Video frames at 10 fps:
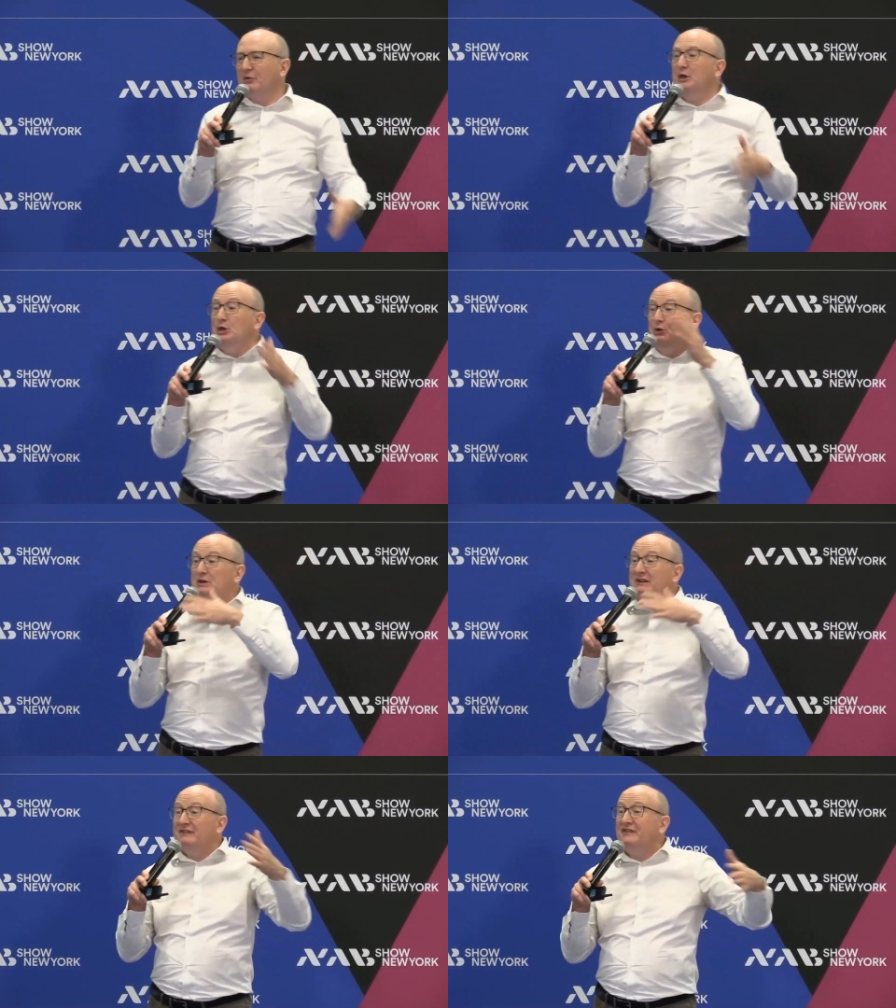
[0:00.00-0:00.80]
through. You
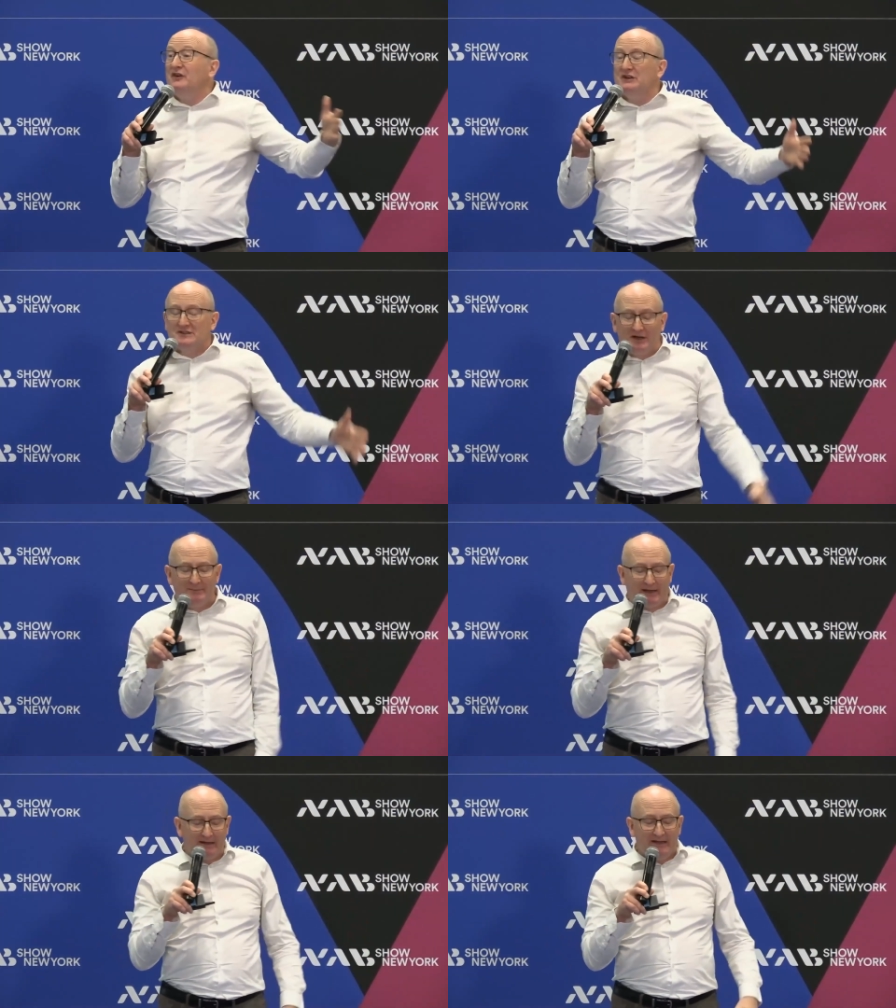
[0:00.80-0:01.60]
can infer
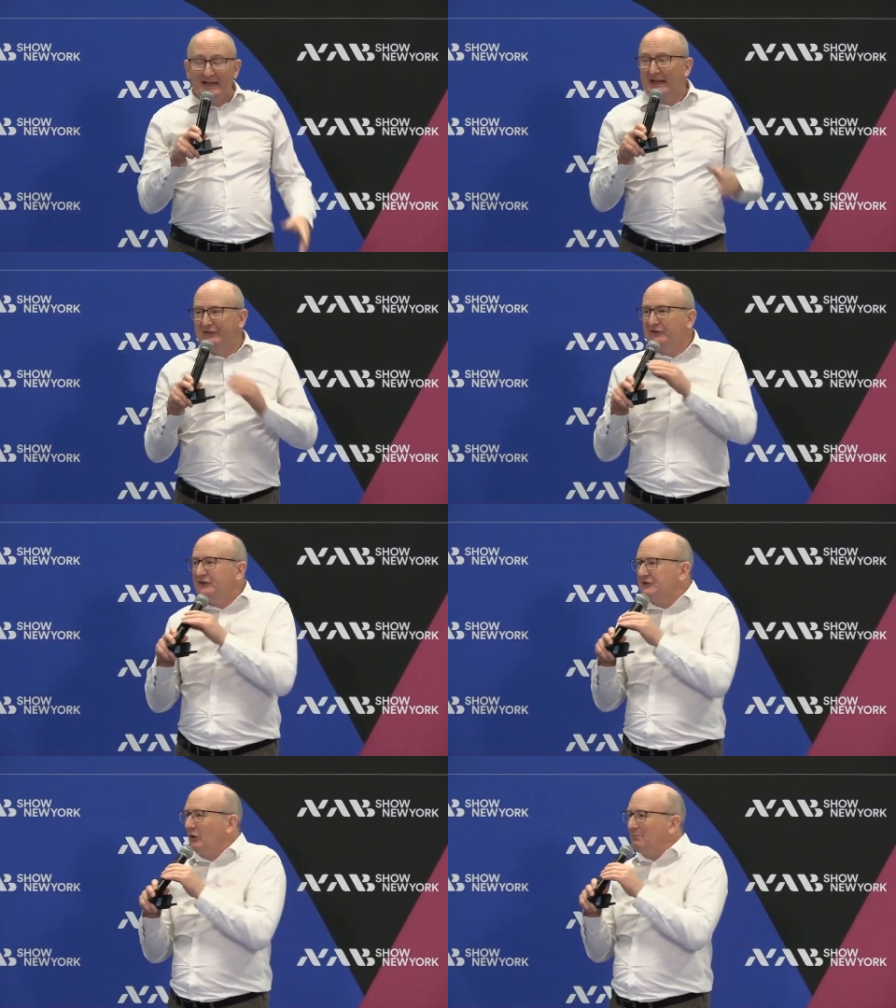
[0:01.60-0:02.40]
timing. If you've
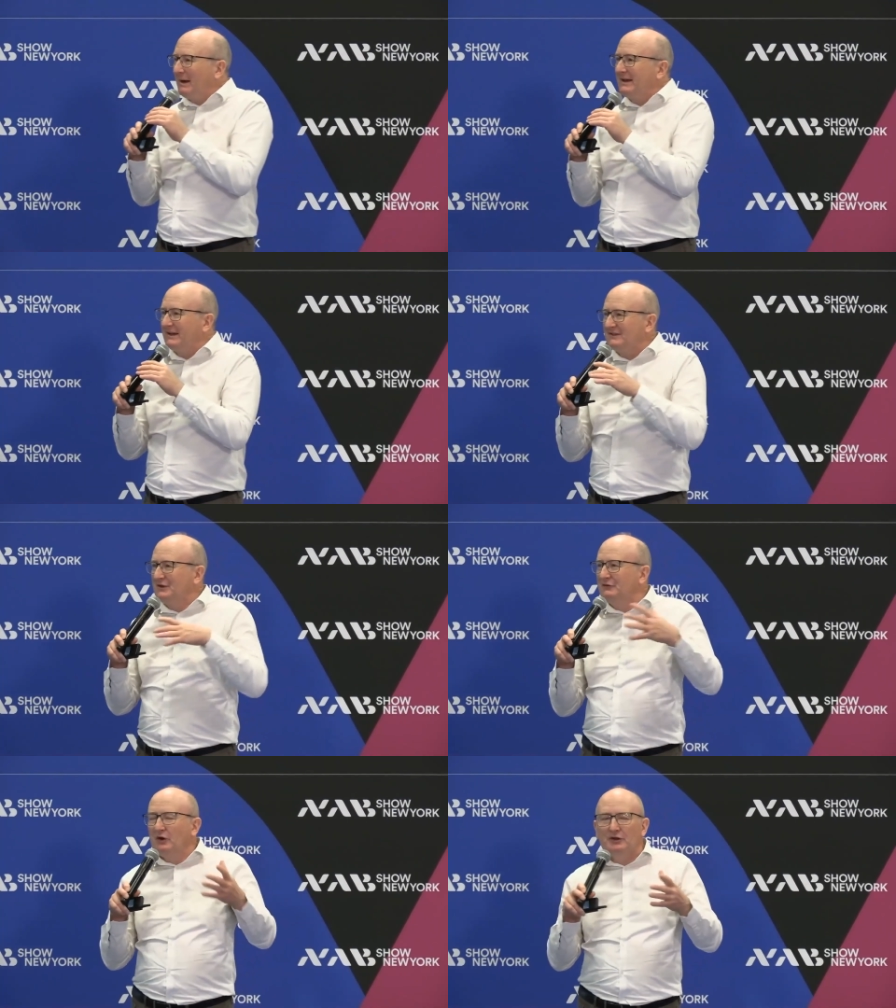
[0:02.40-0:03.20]
just got
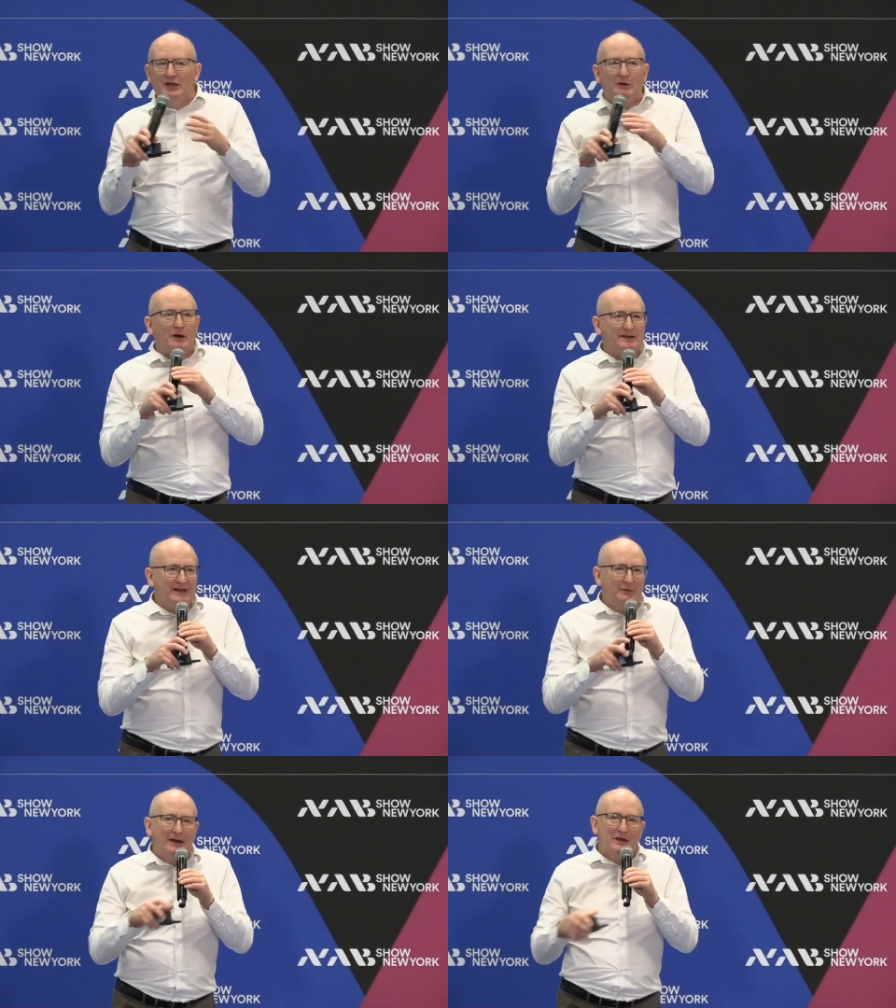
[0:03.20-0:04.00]
buckets, you've got no
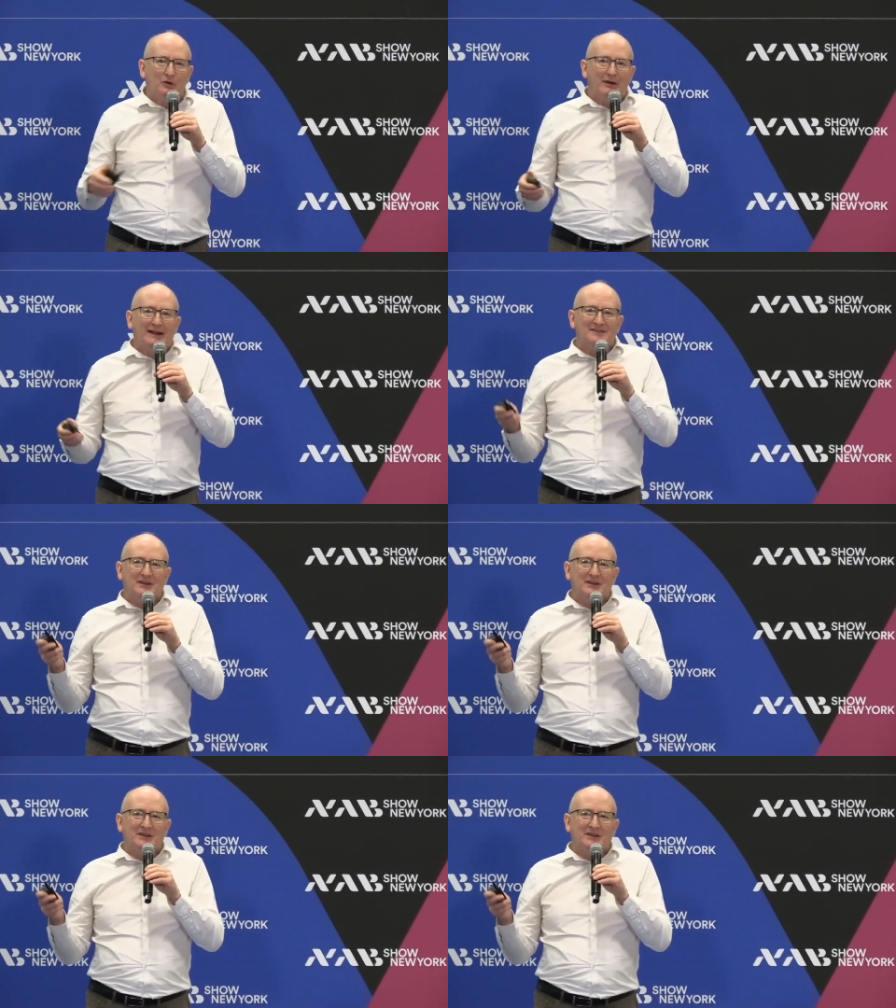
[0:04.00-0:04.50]
idea where you're at.